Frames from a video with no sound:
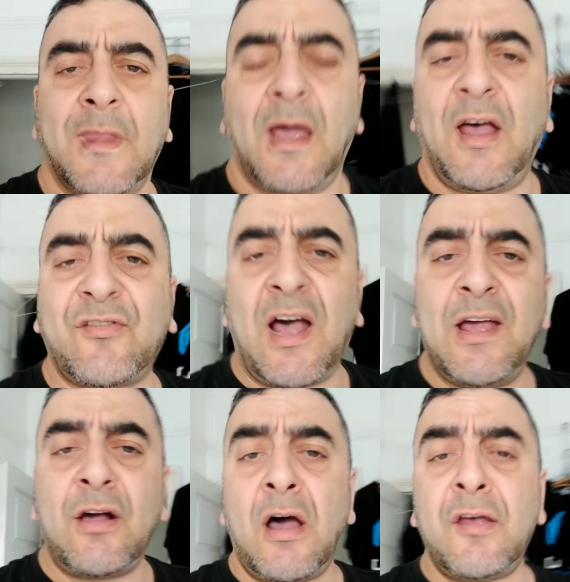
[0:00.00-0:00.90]
How's it
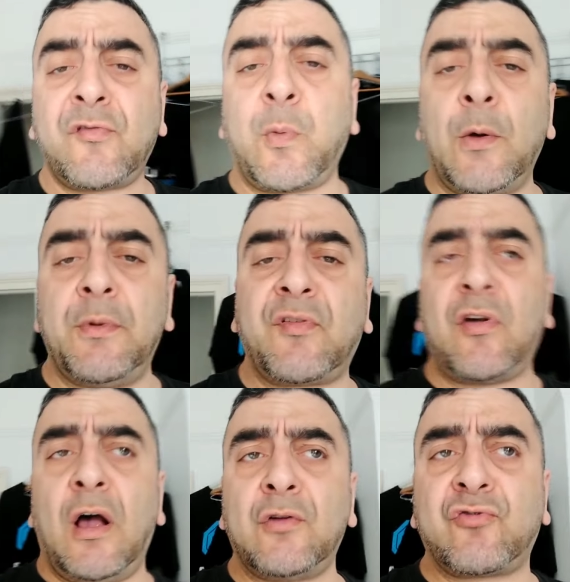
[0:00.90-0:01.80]
going, guys? Welcome to
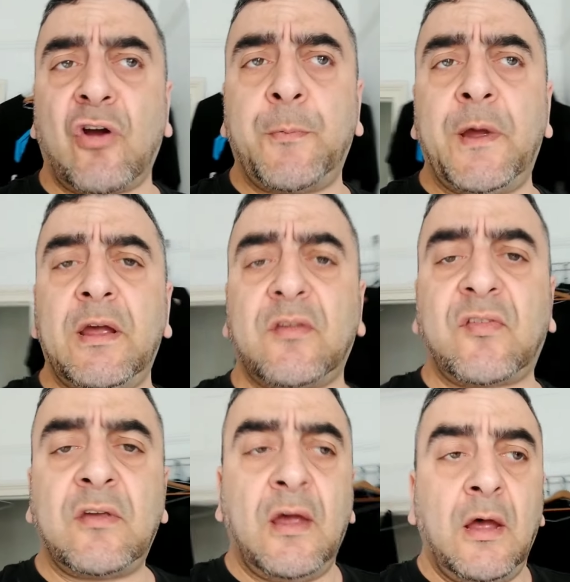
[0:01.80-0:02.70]
Tiger
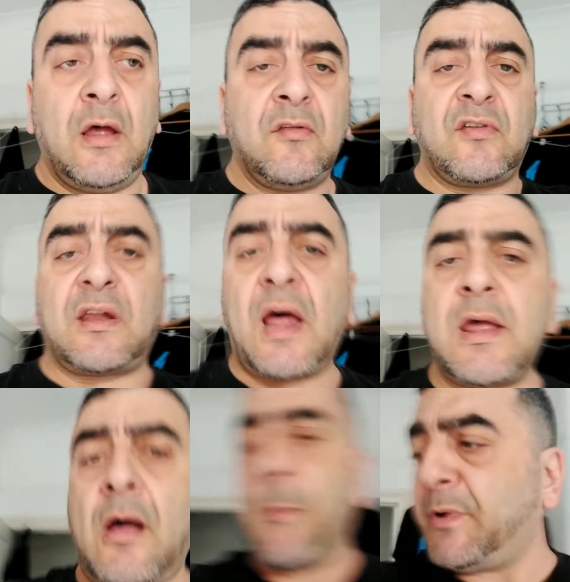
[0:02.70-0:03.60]
Tropics.
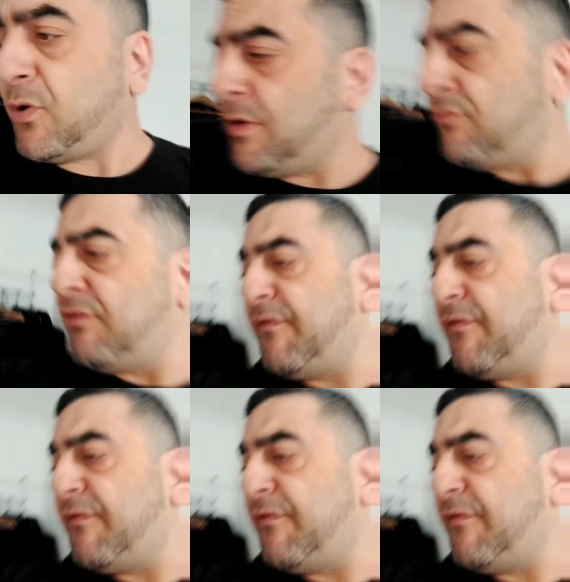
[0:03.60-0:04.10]
Today I'll be doing a